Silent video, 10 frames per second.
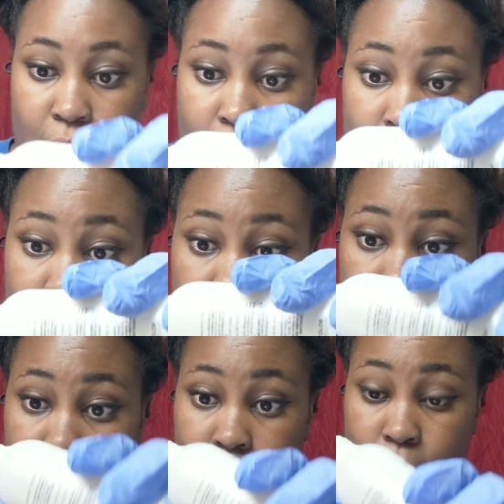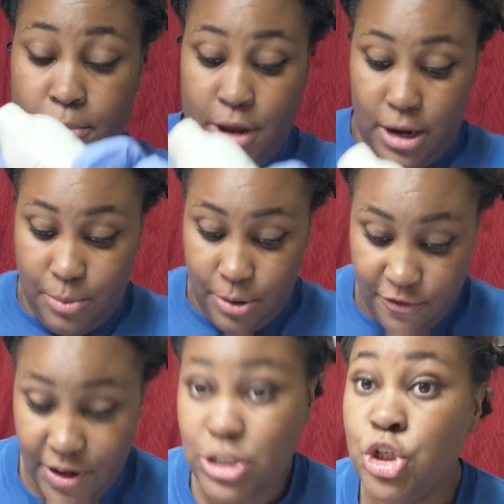And I am not a
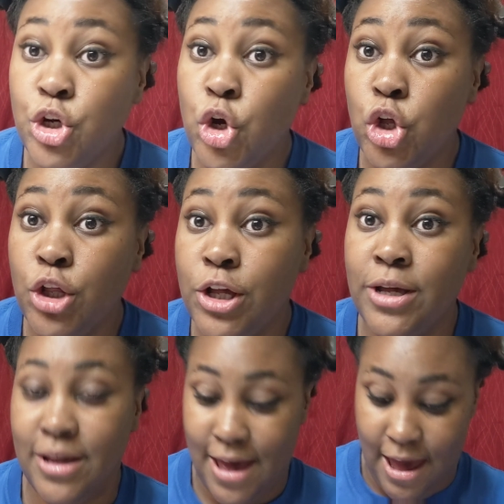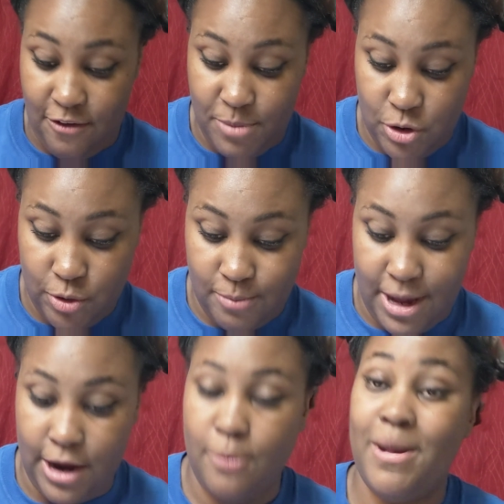professional. I have been doing
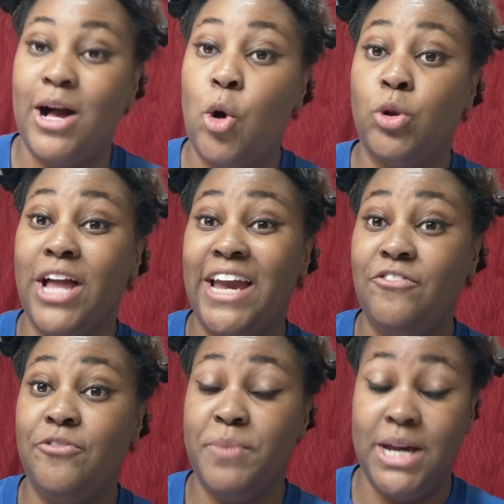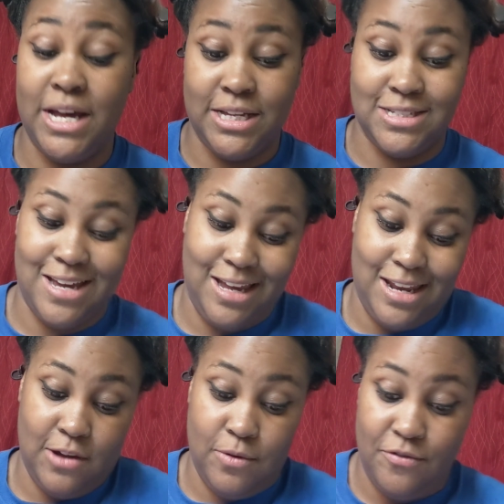my hair my whole life because I
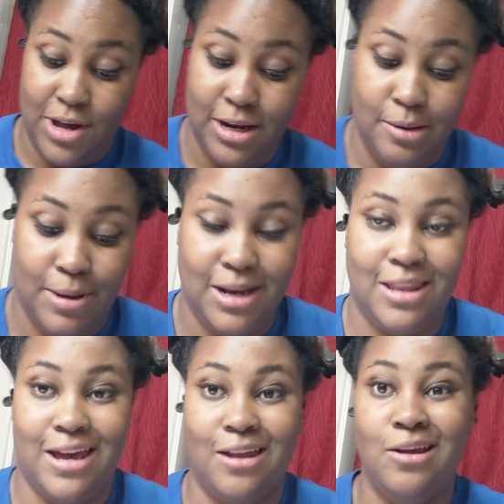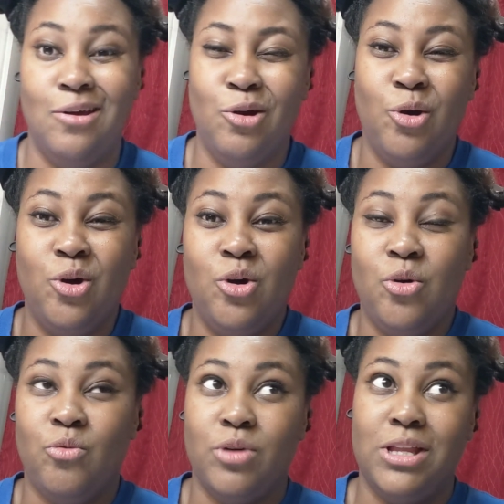can never find anybody that
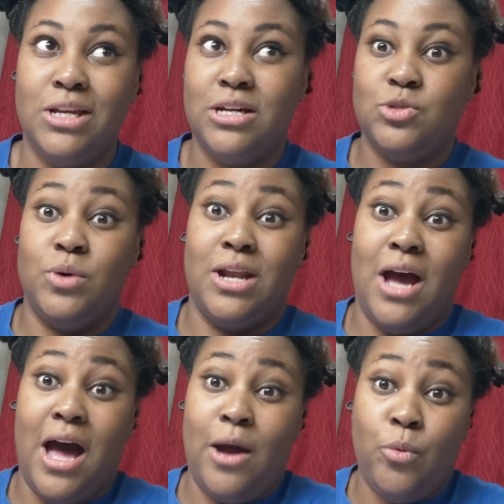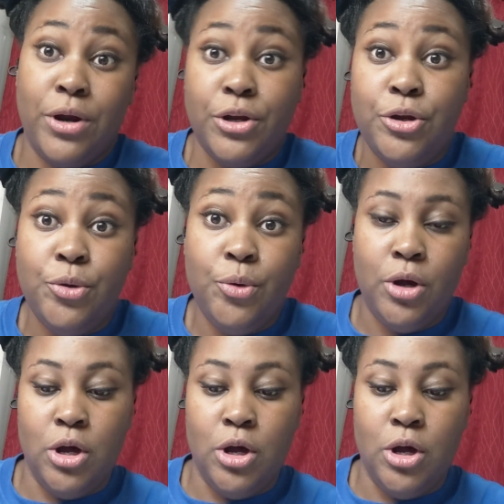really does what I want to do.